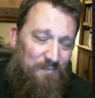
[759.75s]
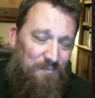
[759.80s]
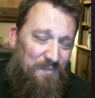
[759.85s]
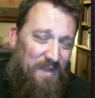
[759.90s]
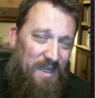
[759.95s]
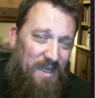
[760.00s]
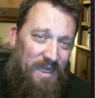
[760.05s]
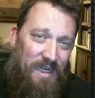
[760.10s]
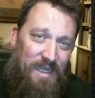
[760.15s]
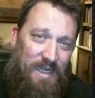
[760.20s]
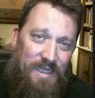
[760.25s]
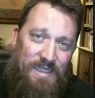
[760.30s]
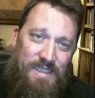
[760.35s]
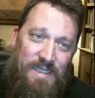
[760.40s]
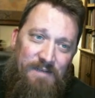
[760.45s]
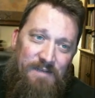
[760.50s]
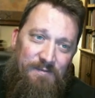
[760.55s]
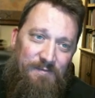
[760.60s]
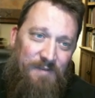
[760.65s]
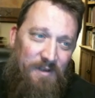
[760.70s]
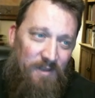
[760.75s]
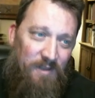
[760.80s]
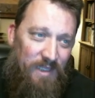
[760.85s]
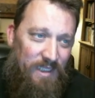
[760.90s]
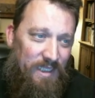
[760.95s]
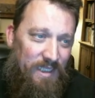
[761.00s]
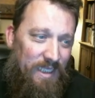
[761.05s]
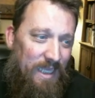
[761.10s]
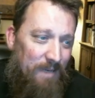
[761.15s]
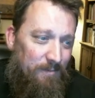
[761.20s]
It didn't feel like
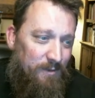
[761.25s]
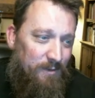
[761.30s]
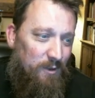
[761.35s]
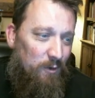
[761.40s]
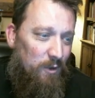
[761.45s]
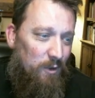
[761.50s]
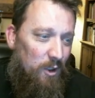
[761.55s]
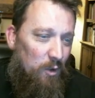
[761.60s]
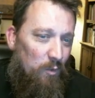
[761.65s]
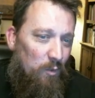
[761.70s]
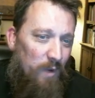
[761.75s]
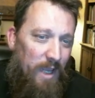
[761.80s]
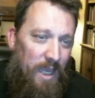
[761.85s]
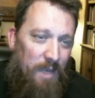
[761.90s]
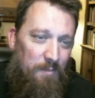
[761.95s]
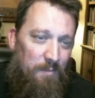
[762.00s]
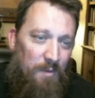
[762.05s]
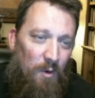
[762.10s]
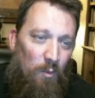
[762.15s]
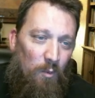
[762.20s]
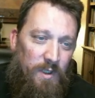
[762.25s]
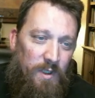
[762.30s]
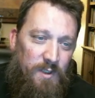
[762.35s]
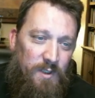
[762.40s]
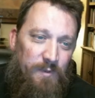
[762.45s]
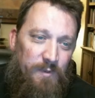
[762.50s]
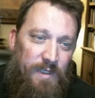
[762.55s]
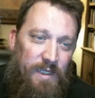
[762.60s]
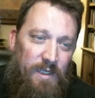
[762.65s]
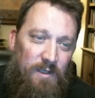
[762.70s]
the game was going our way. But once
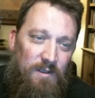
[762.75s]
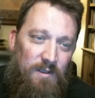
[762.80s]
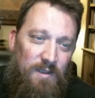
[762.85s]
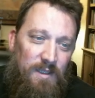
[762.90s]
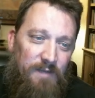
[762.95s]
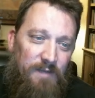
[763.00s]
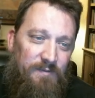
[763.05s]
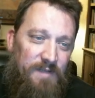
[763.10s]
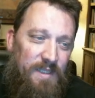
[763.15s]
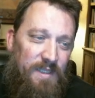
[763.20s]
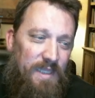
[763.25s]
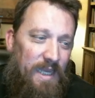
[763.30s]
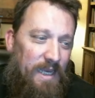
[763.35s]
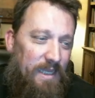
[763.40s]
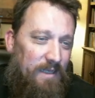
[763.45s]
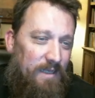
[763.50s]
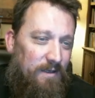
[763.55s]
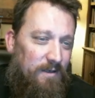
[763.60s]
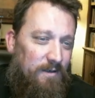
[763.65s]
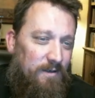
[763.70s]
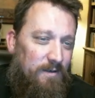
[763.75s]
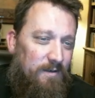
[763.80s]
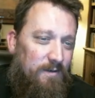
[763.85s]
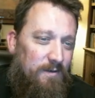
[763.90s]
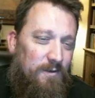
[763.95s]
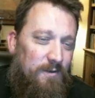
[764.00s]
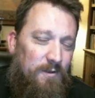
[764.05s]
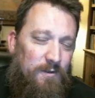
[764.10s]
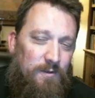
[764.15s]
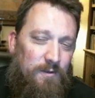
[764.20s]
we lifted that
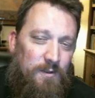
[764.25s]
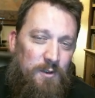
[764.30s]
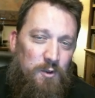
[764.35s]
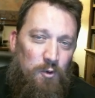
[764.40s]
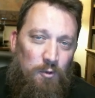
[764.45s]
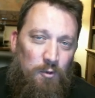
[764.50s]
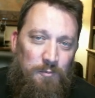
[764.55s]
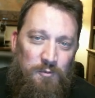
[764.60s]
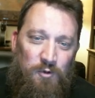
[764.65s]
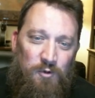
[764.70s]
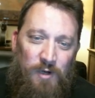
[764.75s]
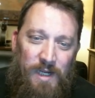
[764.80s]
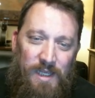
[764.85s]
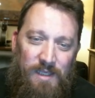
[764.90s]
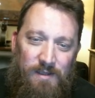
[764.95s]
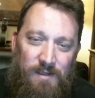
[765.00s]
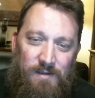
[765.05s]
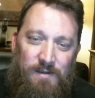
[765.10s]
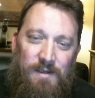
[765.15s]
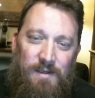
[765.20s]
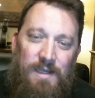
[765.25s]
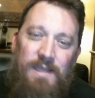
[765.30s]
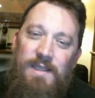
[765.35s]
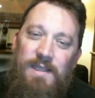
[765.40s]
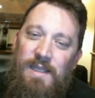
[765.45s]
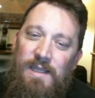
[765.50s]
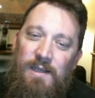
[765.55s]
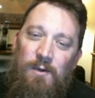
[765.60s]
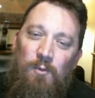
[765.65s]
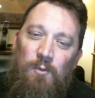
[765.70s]
Storm Drake and
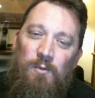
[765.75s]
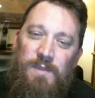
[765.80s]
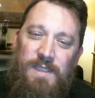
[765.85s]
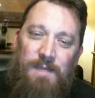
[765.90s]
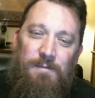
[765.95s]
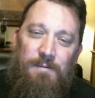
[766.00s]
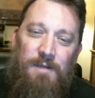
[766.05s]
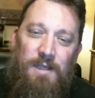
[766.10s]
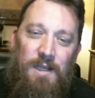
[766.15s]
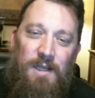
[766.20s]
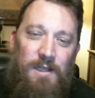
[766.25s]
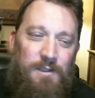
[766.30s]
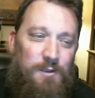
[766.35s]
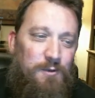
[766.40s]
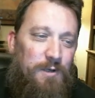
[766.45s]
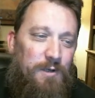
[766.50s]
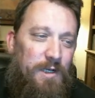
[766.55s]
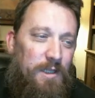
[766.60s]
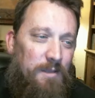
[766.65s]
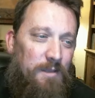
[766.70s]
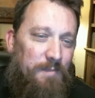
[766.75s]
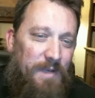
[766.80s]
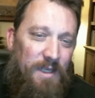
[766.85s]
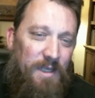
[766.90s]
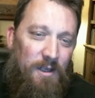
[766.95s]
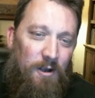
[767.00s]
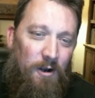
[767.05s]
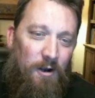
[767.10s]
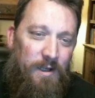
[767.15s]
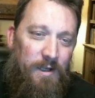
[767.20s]
then was able to concentrate on the Mega
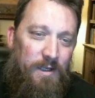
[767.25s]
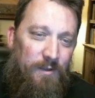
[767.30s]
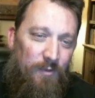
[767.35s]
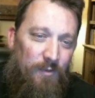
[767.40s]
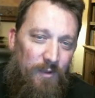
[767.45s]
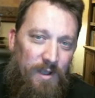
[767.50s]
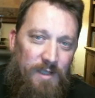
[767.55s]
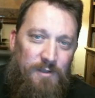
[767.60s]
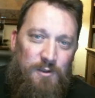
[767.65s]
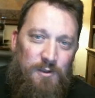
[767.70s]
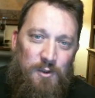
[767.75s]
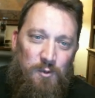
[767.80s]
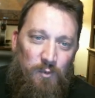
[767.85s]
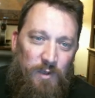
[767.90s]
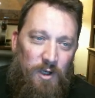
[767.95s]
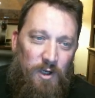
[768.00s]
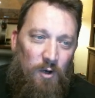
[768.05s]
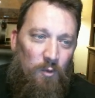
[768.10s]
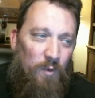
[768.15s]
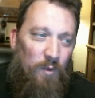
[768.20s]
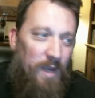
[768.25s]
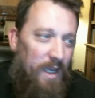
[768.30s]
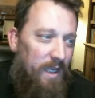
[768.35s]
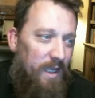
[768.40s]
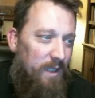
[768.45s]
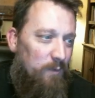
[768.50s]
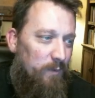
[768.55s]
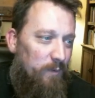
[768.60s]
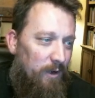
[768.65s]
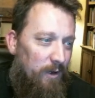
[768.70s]
Gargant, things just went our way.
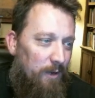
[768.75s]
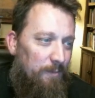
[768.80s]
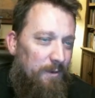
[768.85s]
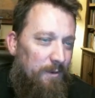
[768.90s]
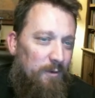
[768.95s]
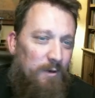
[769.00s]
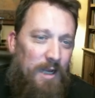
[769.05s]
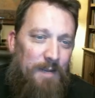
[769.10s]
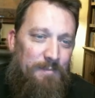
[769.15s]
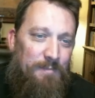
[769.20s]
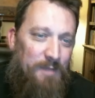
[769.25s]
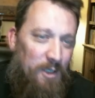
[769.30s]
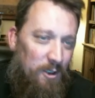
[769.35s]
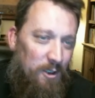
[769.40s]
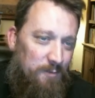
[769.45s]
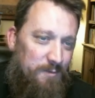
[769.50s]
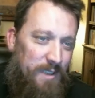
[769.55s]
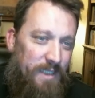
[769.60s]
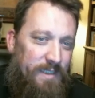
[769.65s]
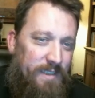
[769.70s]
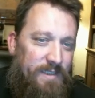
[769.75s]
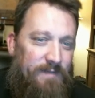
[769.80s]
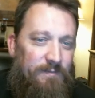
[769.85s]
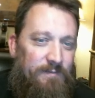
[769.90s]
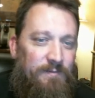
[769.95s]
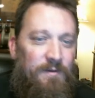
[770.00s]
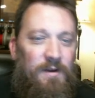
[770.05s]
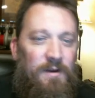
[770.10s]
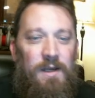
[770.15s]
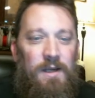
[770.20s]
And we were able to grab their
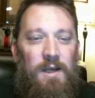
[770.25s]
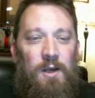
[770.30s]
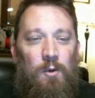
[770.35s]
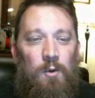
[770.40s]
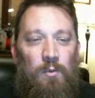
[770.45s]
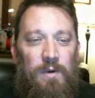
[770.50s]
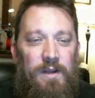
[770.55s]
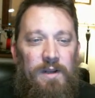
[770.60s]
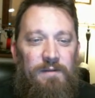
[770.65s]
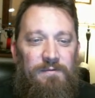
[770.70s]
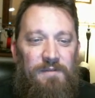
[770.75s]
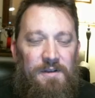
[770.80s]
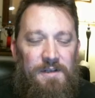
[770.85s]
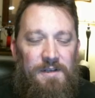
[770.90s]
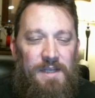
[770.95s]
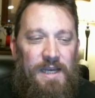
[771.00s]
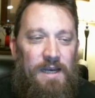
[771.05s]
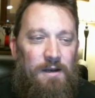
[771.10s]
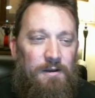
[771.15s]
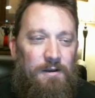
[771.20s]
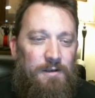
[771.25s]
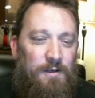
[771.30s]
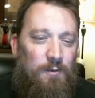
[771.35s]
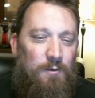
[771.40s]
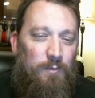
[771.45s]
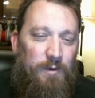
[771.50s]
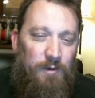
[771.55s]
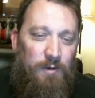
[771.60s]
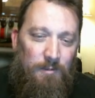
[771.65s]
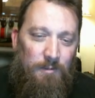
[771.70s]
objective when it fell down.
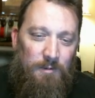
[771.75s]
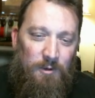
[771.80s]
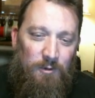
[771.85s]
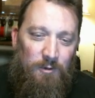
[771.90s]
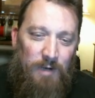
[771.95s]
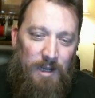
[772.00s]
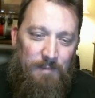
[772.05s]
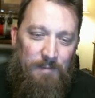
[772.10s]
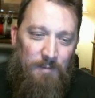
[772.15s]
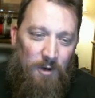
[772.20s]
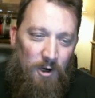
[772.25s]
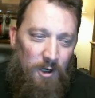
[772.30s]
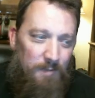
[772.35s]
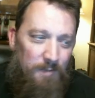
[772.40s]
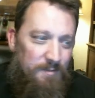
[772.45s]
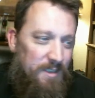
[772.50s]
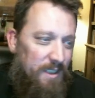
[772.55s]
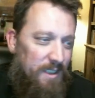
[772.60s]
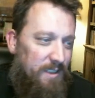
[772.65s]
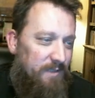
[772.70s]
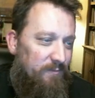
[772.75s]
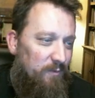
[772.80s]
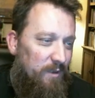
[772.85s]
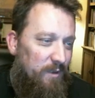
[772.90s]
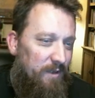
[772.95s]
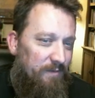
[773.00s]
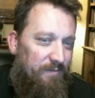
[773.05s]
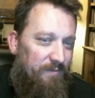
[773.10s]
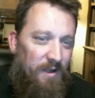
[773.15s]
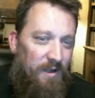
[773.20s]
We were able to grab our objective when
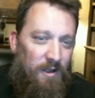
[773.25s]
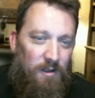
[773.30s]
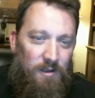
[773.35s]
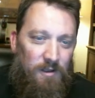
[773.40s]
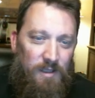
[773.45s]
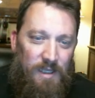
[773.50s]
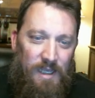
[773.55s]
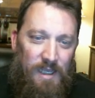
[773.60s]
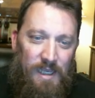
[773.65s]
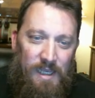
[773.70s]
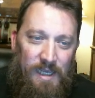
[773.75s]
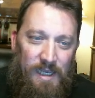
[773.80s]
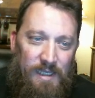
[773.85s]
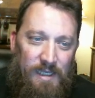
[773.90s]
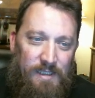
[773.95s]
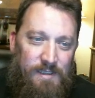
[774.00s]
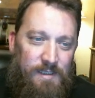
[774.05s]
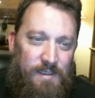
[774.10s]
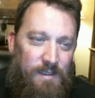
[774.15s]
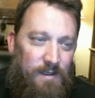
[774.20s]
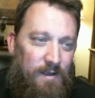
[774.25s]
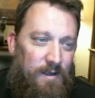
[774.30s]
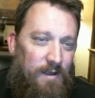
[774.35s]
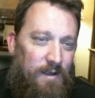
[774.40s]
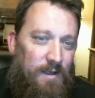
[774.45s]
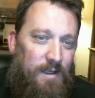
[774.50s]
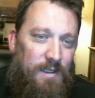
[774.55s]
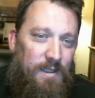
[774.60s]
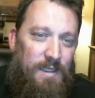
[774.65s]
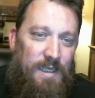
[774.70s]
it fell and
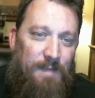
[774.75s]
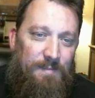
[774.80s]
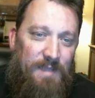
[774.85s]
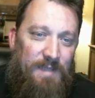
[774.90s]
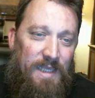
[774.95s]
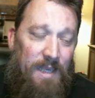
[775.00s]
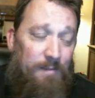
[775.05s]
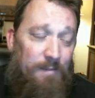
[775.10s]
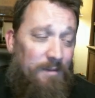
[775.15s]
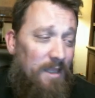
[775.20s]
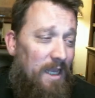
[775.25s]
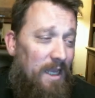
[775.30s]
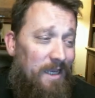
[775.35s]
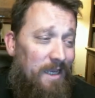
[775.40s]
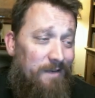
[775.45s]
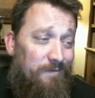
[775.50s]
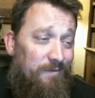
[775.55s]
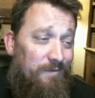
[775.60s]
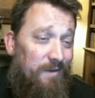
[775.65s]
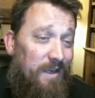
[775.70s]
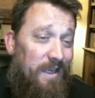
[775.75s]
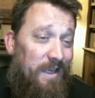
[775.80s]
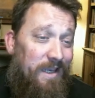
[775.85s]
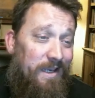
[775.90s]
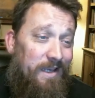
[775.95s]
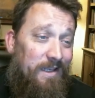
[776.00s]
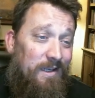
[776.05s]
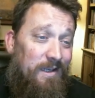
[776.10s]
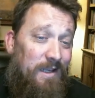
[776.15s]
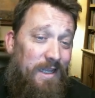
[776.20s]
kept the game alive
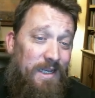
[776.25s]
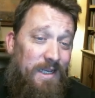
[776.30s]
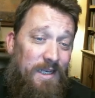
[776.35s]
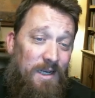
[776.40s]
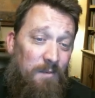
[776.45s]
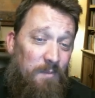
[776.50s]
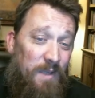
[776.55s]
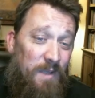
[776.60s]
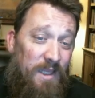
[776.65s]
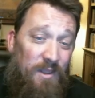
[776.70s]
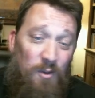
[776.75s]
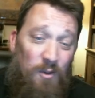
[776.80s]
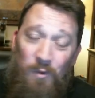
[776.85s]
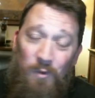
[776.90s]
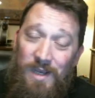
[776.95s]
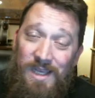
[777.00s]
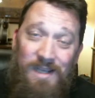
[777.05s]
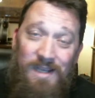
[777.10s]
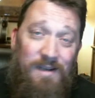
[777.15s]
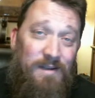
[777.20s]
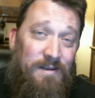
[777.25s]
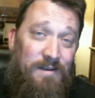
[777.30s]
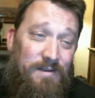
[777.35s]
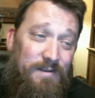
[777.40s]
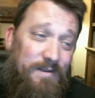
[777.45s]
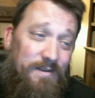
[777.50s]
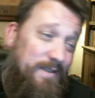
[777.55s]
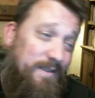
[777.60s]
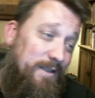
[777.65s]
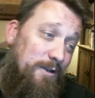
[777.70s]
and ended up getting the win.
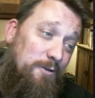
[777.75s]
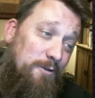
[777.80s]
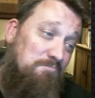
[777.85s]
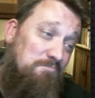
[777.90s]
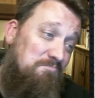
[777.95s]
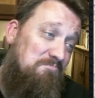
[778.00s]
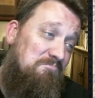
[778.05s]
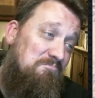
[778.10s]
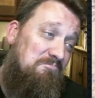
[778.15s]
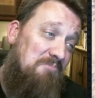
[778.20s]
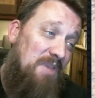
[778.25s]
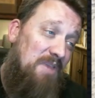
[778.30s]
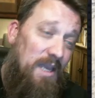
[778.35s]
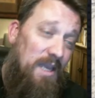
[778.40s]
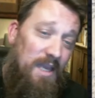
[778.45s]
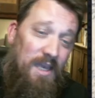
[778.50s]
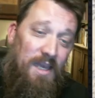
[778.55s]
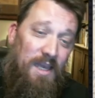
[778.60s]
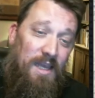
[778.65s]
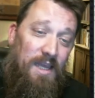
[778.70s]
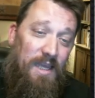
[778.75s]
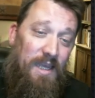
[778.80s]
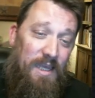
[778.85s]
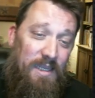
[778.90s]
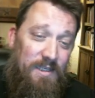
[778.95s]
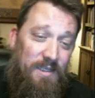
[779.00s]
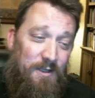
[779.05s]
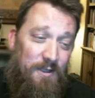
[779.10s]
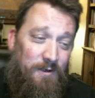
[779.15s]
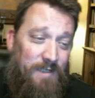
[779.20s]
So
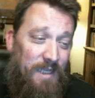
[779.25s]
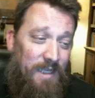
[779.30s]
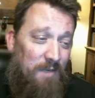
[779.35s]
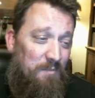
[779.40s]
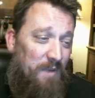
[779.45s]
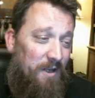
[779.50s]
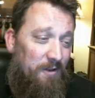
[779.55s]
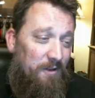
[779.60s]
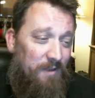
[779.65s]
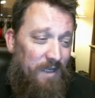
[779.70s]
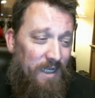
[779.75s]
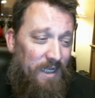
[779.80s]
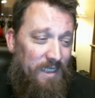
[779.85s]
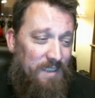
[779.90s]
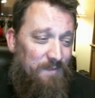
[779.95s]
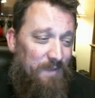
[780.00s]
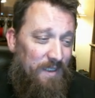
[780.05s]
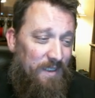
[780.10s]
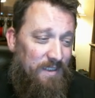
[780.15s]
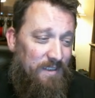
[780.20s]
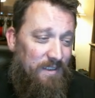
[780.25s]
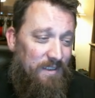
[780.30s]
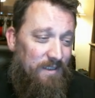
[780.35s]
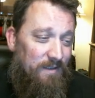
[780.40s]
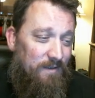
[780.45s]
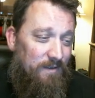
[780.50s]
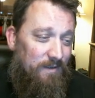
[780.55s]
it turned out better than I expected.